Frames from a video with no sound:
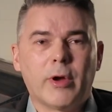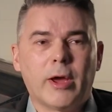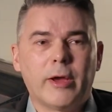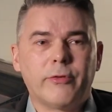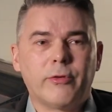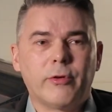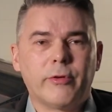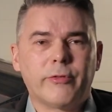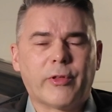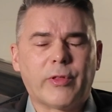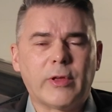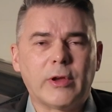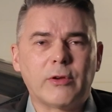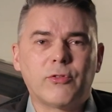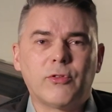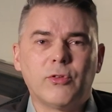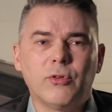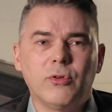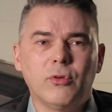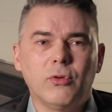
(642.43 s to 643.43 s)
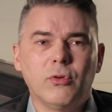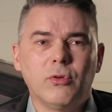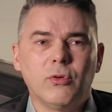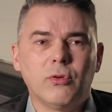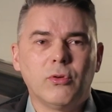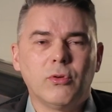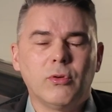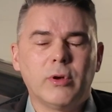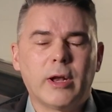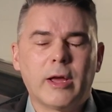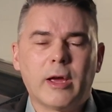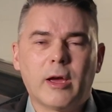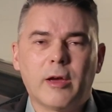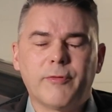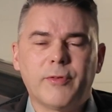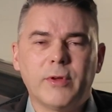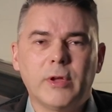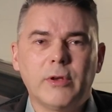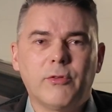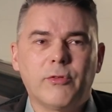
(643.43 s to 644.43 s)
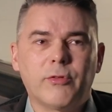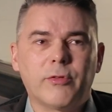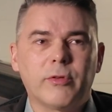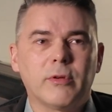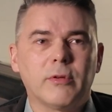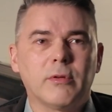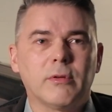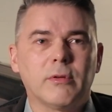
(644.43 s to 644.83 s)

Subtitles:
risers, I think 2.5 inch,